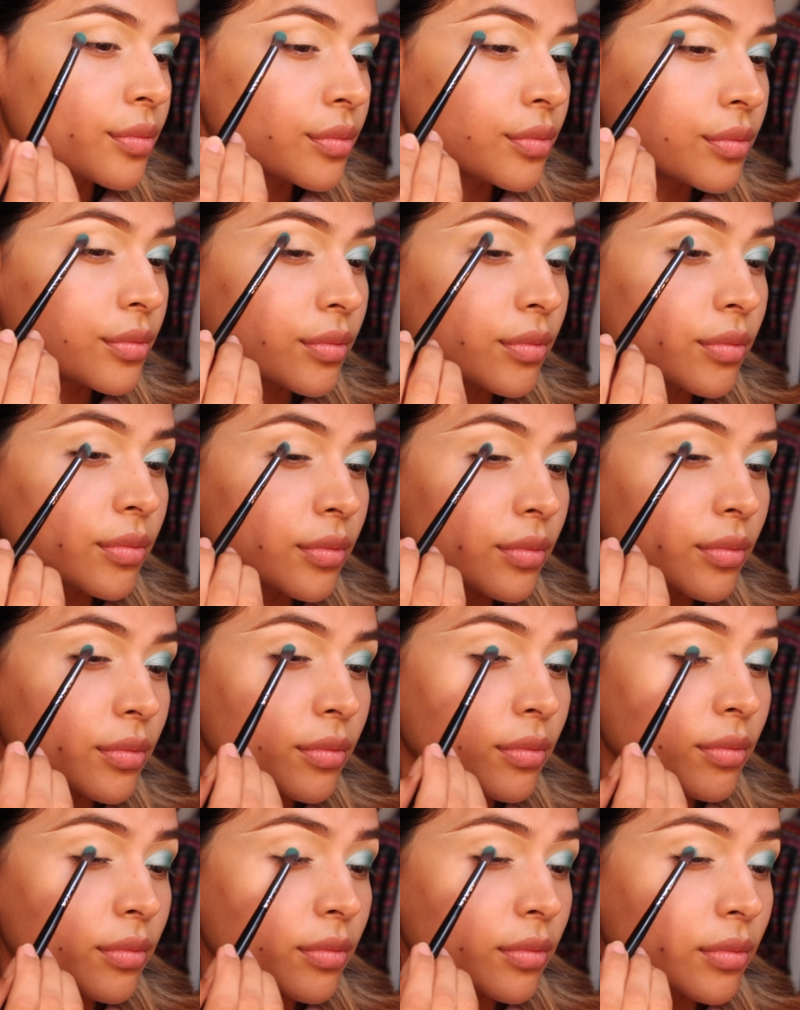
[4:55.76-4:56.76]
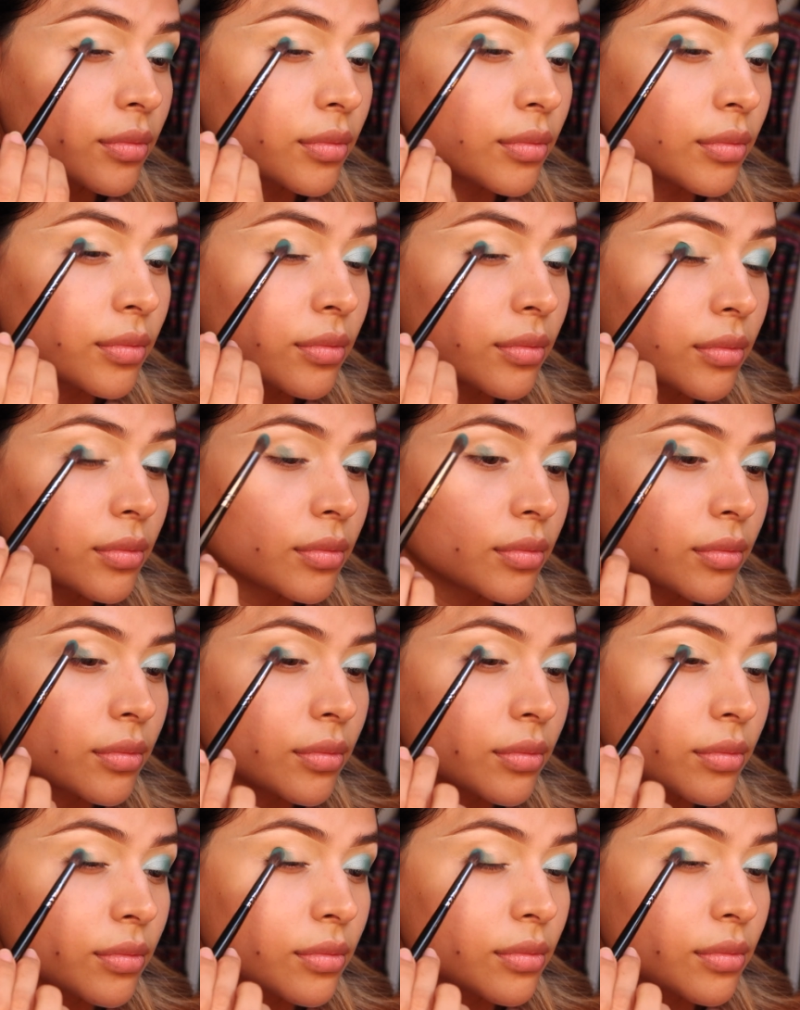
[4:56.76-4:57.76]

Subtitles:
(no one is talking)